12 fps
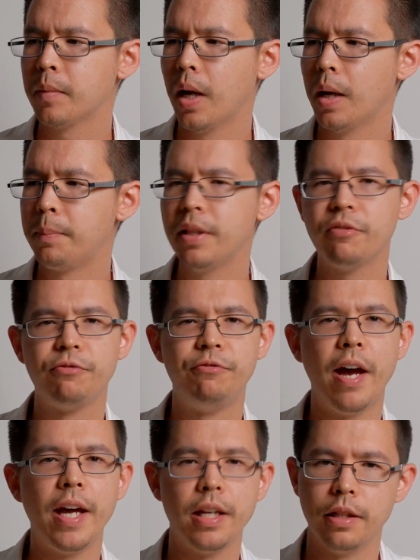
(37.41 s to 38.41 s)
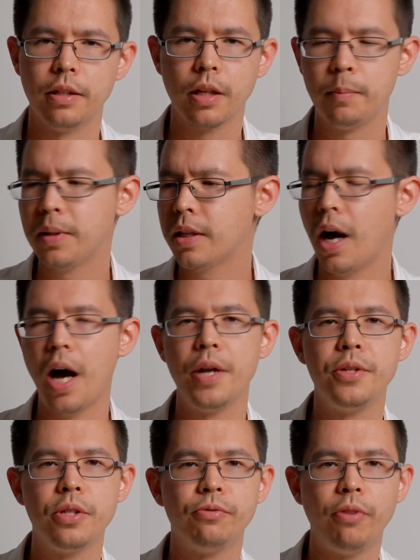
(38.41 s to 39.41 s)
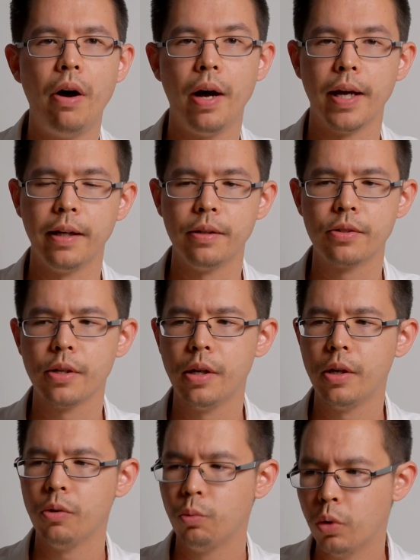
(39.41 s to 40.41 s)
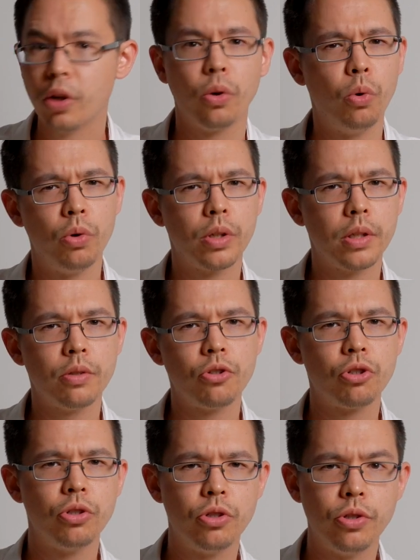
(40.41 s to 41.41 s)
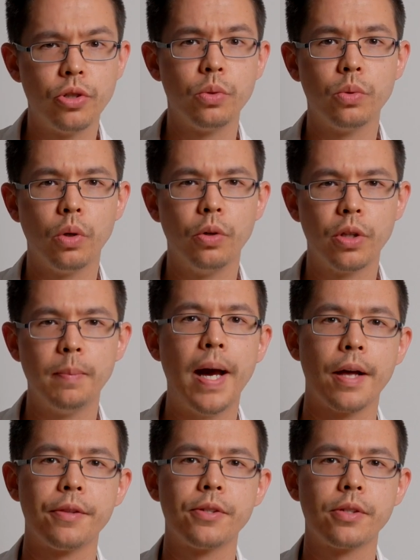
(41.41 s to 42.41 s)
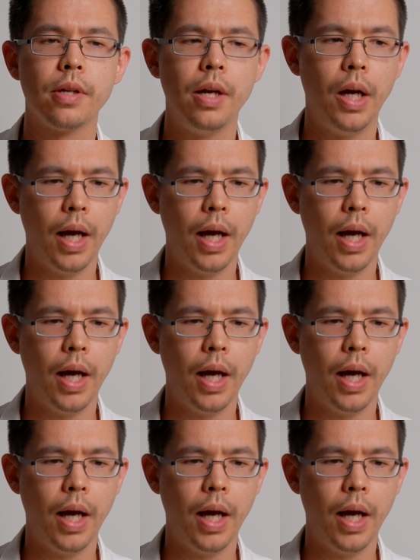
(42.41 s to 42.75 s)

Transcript: a bit vague, a bit undefined, what order should you do all the maths?